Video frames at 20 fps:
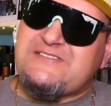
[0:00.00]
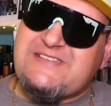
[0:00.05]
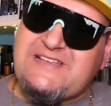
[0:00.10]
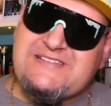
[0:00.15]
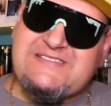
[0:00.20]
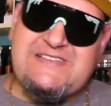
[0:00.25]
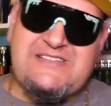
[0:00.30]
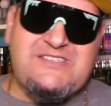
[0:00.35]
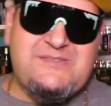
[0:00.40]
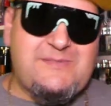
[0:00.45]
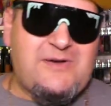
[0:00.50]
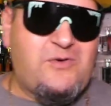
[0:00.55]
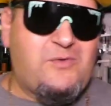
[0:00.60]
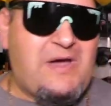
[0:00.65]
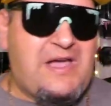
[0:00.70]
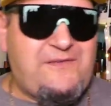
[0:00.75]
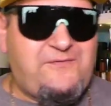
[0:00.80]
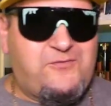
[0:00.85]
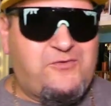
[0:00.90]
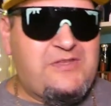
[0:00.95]
Like I said, to my
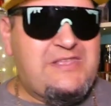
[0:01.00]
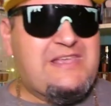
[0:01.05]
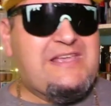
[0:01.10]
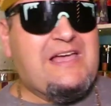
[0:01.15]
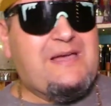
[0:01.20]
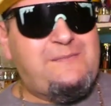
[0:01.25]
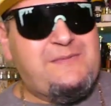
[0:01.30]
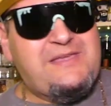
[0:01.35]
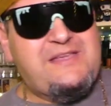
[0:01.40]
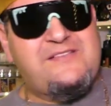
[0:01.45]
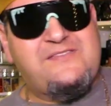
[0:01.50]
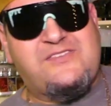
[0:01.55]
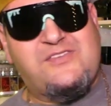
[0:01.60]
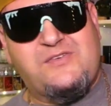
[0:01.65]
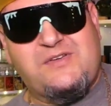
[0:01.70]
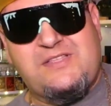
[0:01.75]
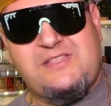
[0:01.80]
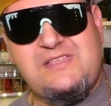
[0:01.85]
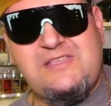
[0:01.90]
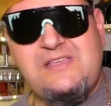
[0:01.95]
wife, really got me into
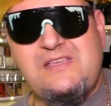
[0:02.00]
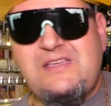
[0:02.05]
it.